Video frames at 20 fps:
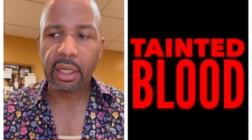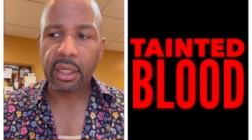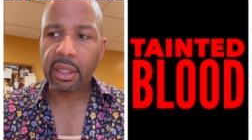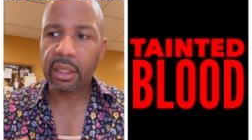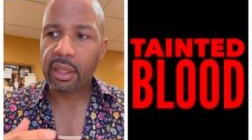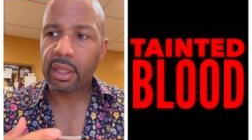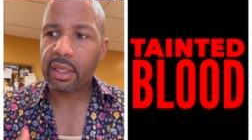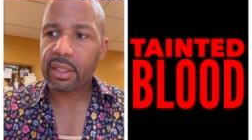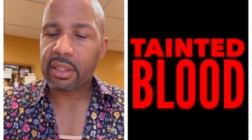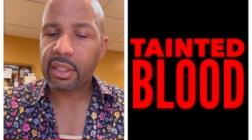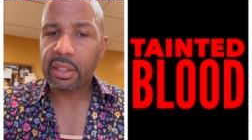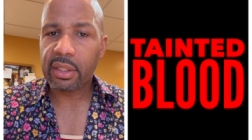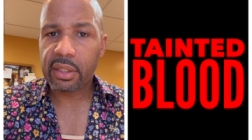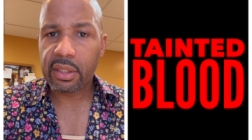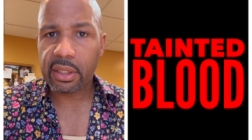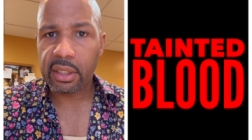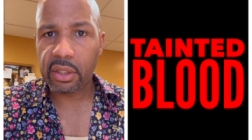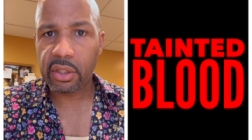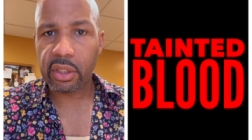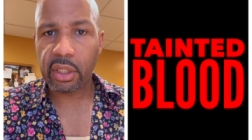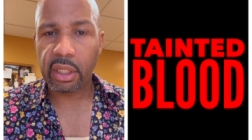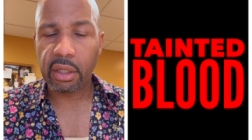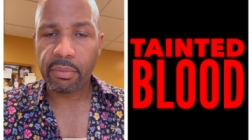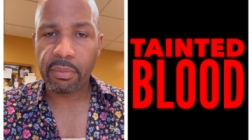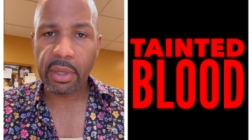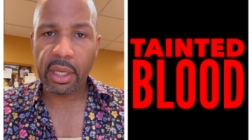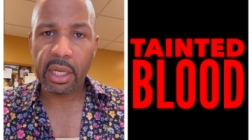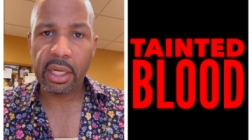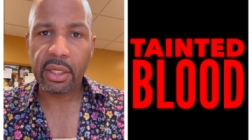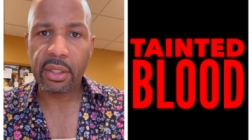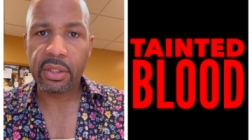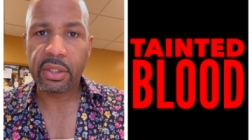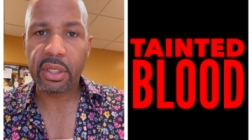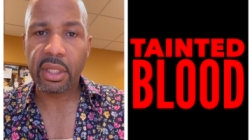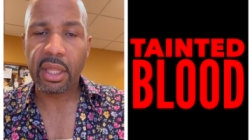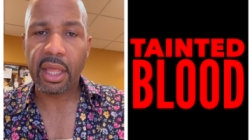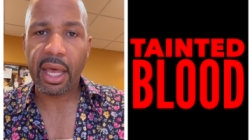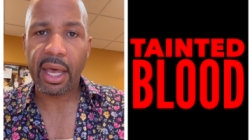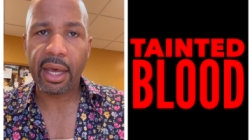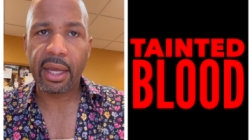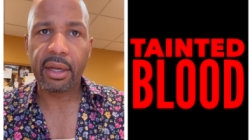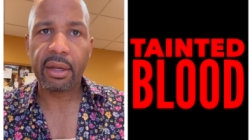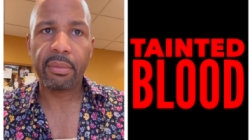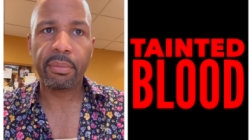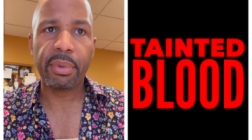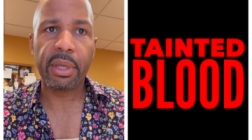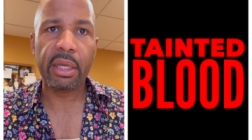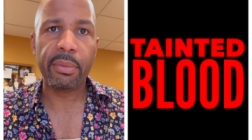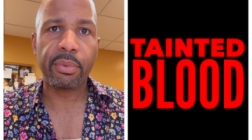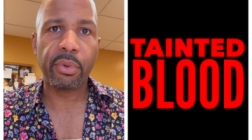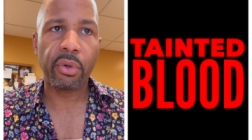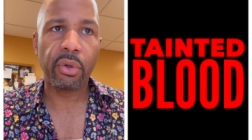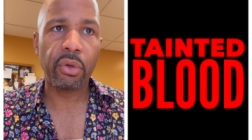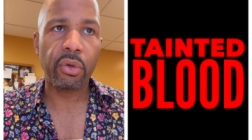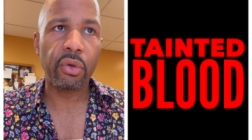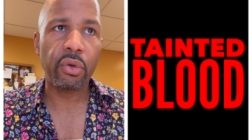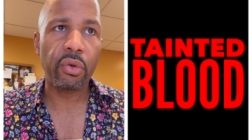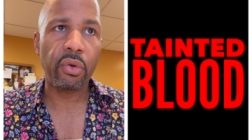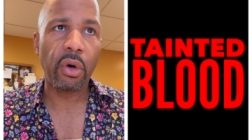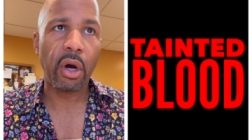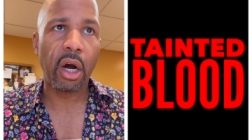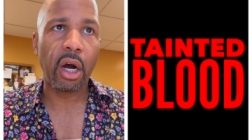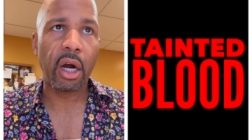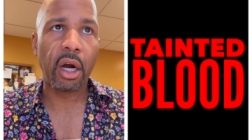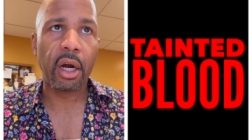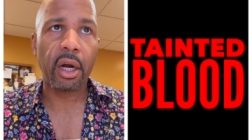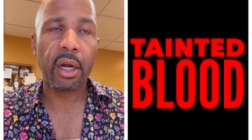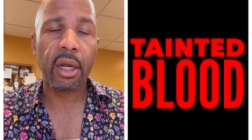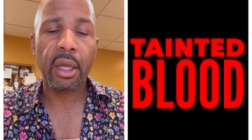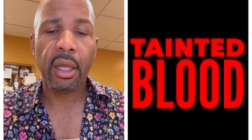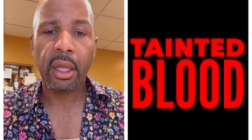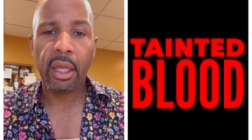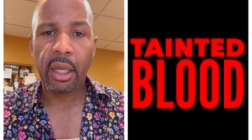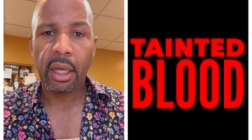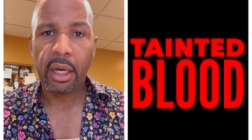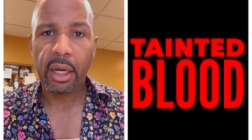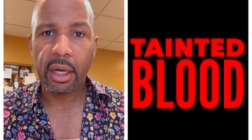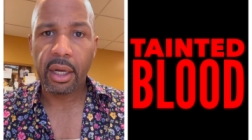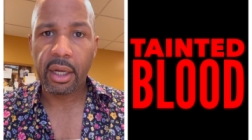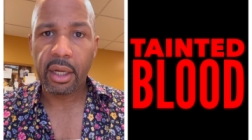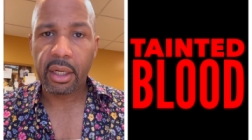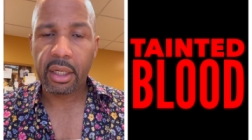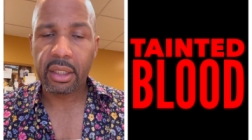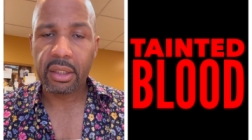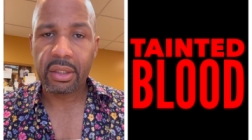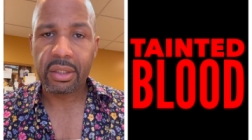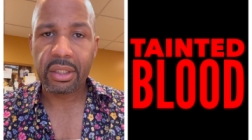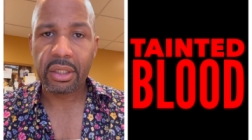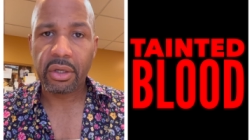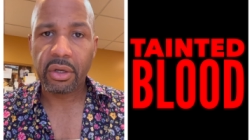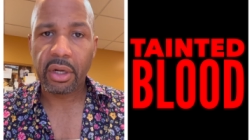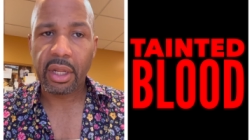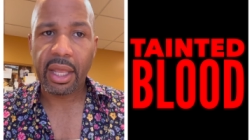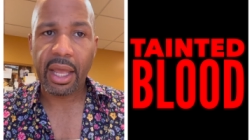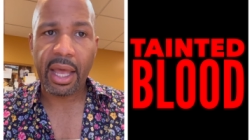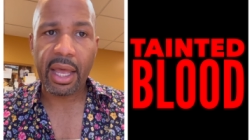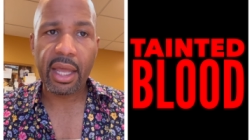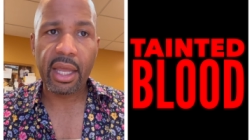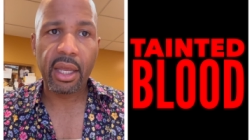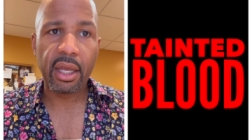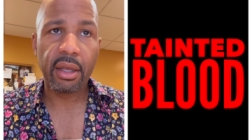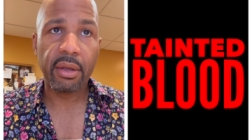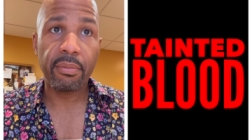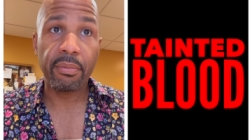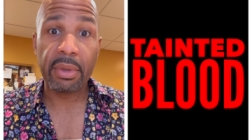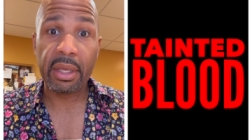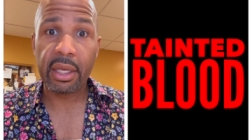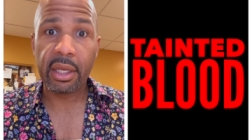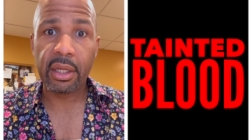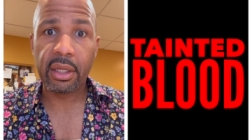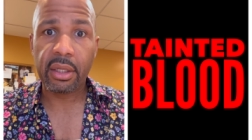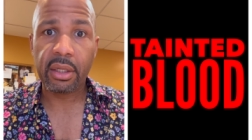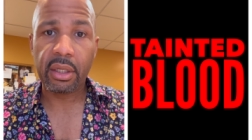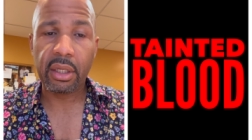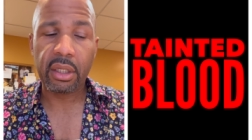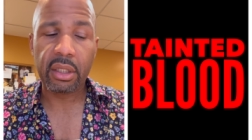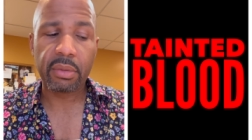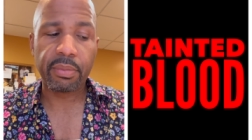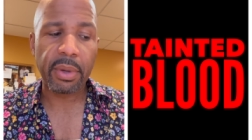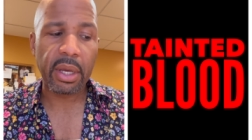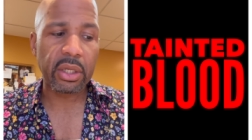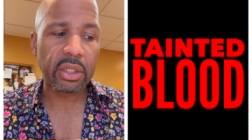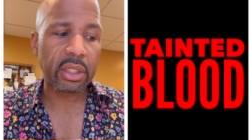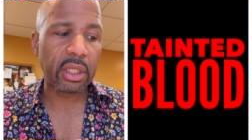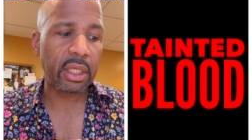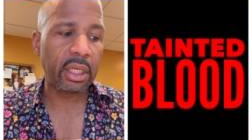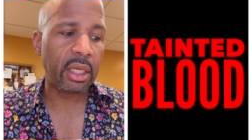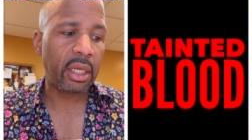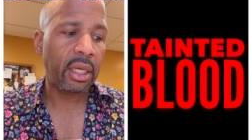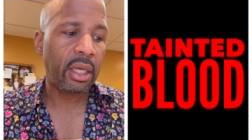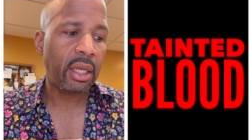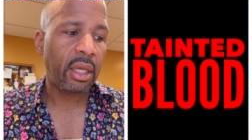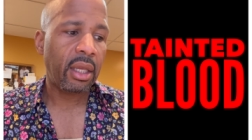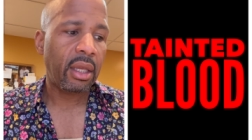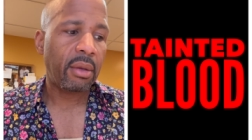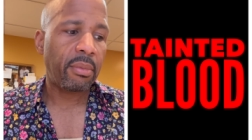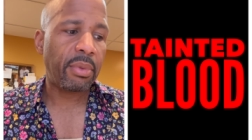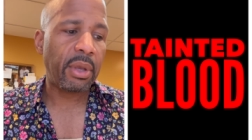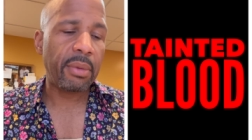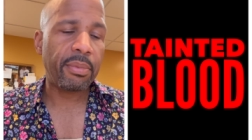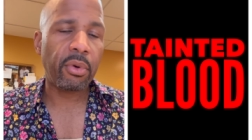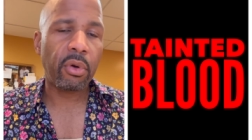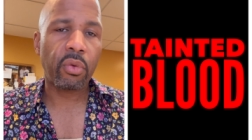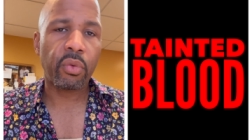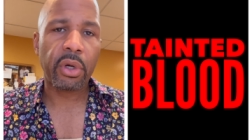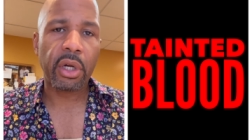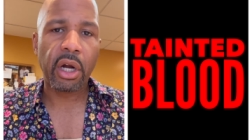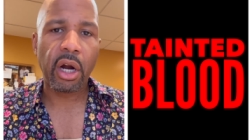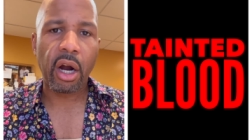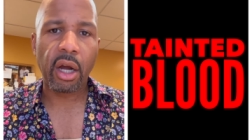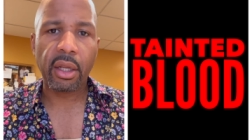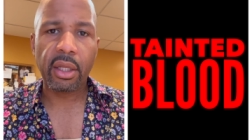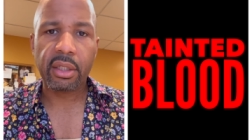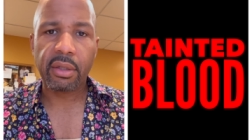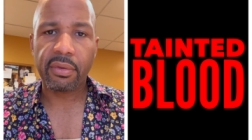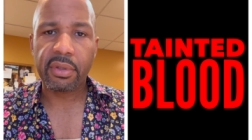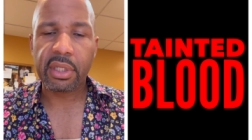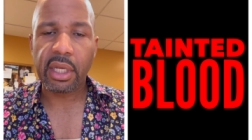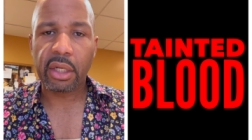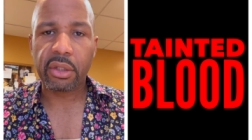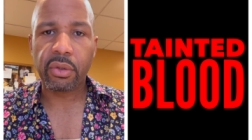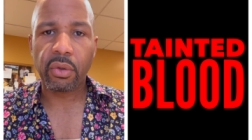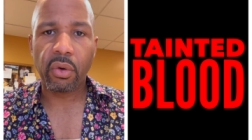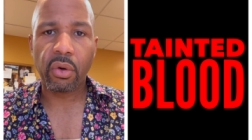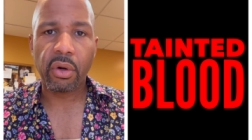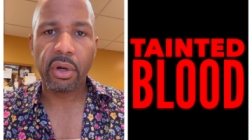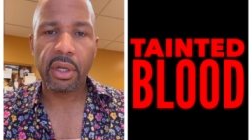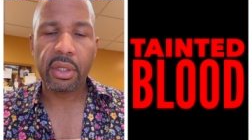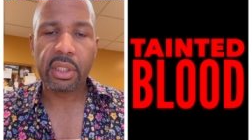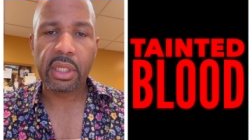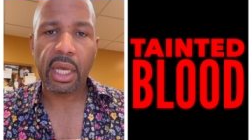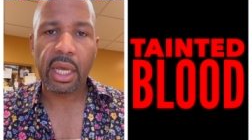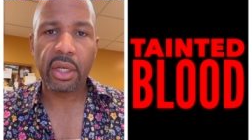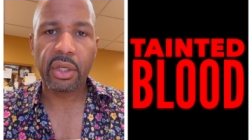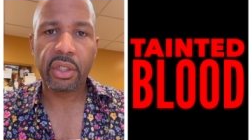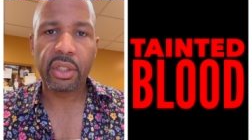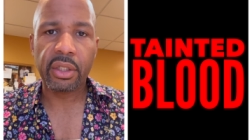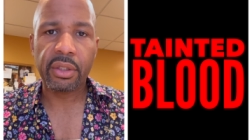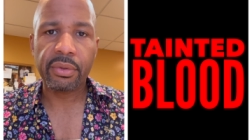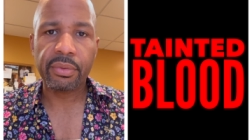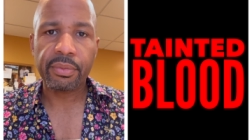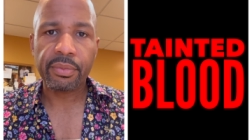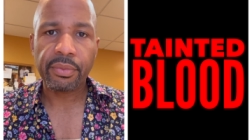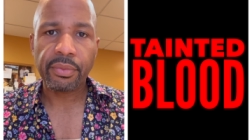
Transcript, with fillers: Uh, this essentially means that people who are uh, considered gay, men especially, people regardless of sexual orientation,